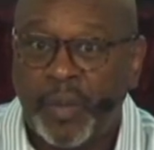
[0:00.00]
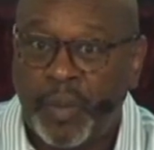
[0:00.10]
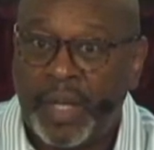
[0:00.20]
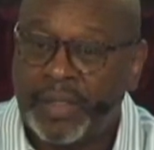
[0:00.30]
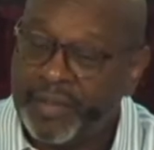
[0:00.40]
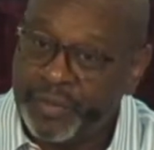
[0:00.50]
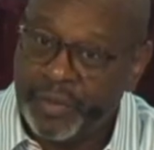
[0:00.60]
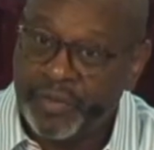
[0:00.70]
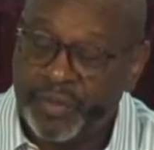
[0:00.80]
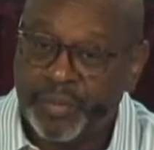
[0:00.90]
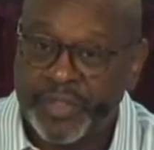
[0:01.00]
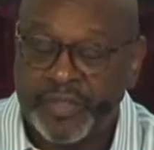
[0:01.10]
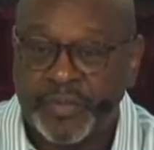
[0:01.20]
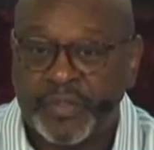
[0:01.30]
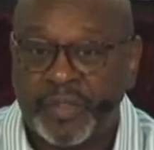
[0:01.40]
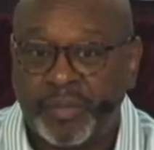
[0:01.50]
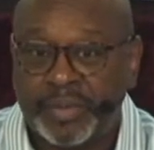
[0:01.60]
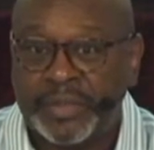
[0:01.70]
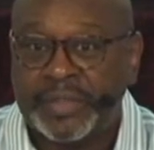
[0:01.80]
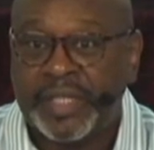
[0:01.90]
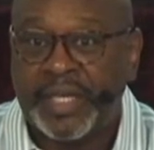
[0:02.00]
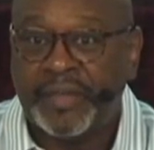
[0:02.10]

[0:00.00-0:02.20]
wow, I've used some principles in the book that